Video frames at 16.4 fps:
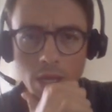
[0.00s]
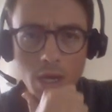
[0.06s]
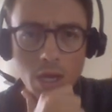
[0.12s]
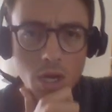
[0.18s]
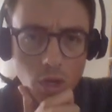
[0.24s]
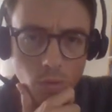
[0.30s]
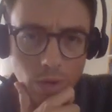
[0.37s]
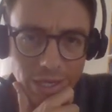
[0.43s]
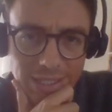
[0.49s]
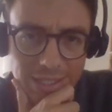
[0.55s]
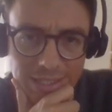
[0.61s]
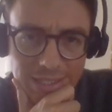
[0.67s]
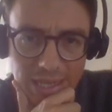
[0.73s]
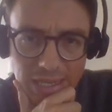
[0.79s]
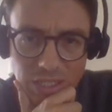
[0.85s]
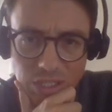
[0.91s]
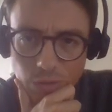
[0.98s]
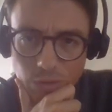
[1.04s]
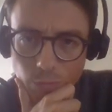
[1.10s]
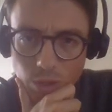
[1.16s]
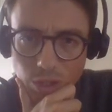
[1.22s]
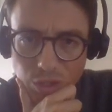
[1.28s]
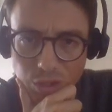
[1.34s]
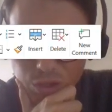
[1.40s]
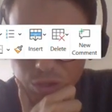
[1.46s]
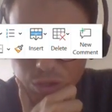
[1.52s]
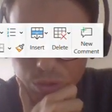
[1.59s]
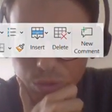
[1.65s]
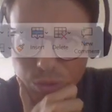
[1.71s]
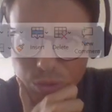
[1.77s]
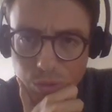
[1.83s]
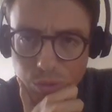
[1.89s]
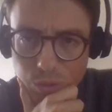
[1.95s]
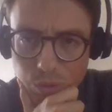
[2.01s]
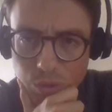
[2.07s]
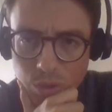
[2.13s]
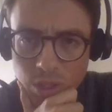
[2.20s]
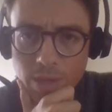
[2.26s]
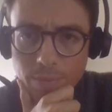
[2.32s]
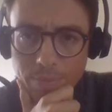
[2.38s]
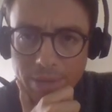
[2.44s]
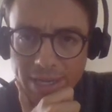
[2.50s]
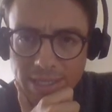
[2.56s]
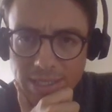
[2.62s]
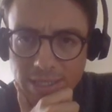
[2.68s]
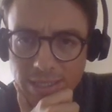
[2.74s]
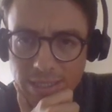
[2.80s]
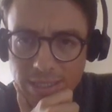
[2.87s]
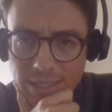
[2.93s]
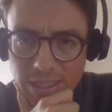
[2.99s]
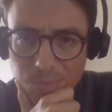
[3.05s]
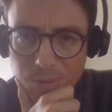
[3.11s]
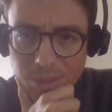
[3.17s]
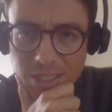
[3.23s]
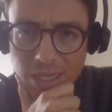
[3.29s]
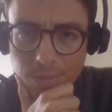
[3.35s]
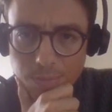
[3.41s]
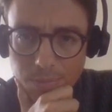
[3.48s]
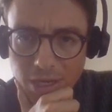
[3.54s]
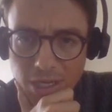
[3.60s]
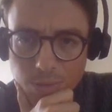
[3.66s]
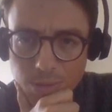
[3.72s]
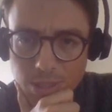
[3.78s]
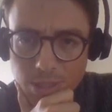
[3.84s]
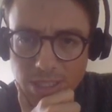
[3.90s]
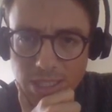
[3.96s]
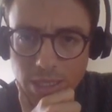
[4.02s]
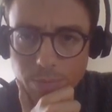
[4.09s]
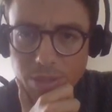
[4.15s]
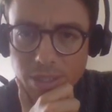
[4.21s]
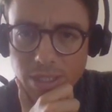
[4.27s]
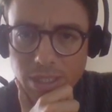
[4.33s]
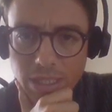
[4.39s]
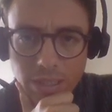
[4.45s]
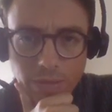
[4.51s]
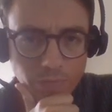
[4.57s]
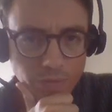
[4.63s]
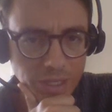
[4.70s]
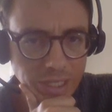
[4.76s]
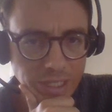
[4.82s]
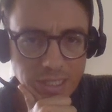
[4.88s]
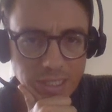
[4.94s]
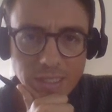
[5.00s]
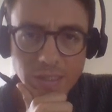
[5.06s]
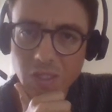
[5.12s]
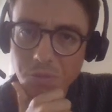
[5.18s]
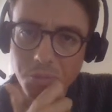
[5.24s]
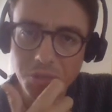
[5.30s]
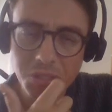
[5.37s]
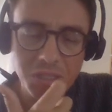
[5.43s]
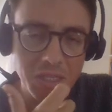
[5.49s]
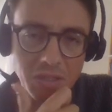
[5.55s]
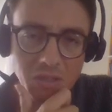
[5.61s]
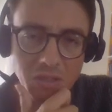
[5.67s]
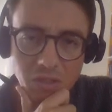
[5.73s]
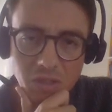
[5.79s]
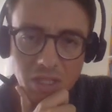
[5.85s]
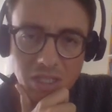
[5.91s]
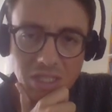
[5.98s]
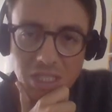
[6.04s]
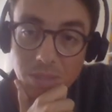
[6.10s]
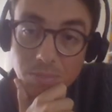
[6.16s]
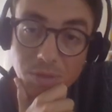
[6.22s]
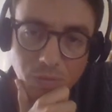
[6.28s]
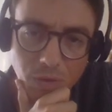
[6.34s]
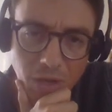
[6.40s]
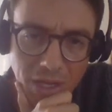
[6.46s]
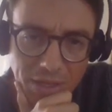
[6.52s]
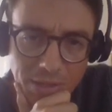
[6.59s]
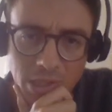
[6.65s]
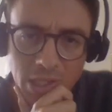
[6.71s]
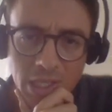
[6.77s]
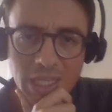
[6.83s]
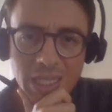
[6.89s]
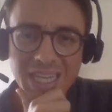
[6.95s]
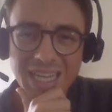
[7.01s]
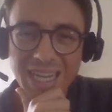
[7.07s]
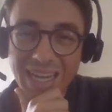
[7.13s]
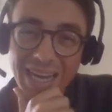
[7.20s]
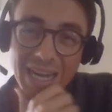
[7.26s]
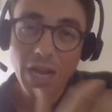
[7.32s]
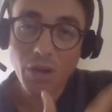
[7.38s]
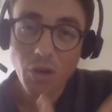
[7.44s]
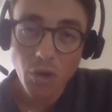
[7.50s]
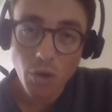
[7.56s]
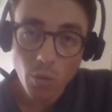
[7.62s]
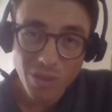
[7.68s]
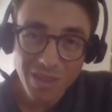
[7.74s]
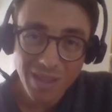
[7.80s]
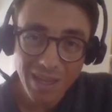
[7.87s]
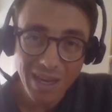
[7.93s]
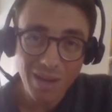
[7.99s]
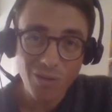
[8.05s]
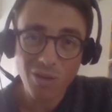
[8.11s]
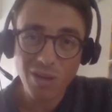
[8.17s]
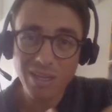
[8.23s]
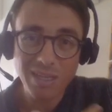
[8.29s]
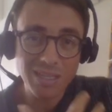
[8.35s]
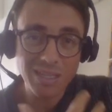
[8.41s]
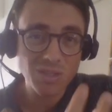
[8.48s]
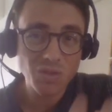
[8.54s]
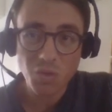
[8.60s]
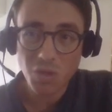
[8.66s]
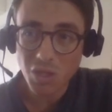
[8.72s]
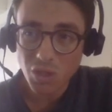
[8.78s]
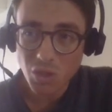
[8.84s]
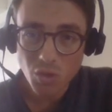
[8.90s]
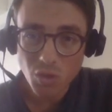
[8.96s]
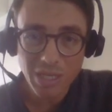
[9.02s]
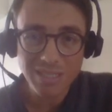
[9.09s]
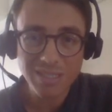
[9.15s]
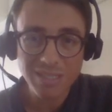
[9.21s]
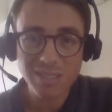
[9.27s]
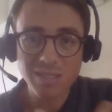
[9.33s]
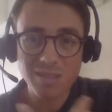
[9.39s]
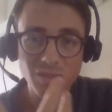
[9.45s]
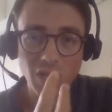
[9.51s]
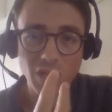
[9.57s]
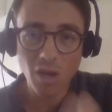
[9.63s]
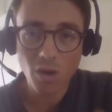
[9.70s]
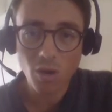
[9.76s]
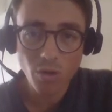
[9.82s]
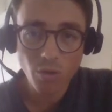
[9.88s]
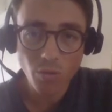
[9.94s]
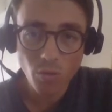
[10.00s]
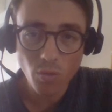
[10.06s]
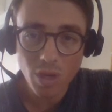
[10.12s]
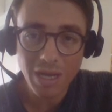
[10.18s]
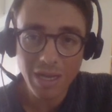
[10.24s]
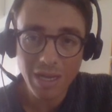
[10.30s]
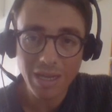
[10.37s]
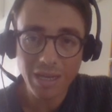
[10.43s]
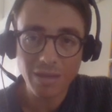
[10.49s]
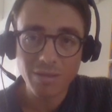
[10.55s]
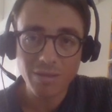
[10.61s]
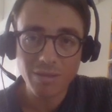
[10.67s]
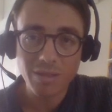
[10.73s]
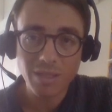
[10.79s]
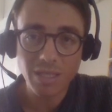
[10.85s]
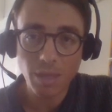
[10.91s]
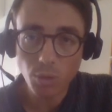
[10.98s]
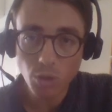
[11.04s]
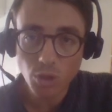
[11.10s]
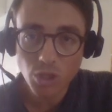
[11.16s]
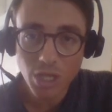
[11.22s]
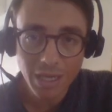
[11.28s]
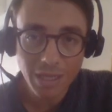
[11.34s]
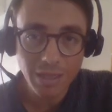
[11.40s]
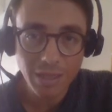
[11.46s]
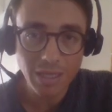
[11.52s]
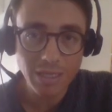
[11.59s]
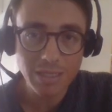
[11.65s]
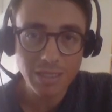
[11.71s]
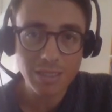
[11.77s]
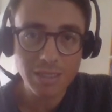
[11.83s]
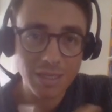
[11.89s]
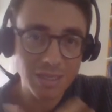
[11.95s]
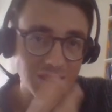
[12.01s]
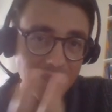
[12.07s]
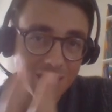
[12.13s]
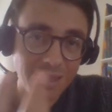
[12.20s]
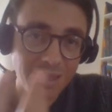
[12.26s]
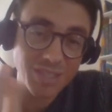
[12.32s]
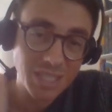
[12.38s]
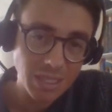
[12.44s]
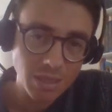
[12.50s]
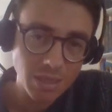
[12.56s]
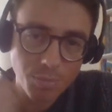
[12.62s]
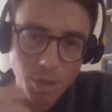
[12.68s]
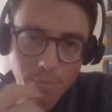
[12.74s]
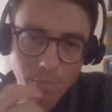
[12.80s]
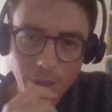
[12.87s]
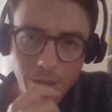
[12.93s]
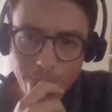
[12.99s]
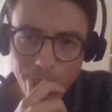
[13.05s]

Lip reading: Rates and taxes of 1.2, maintenance 6%, management 10%, vacancy 6%. So that seems fine. Again, I don't know what the area is or the address, so I can't really double check these until I've seen the property.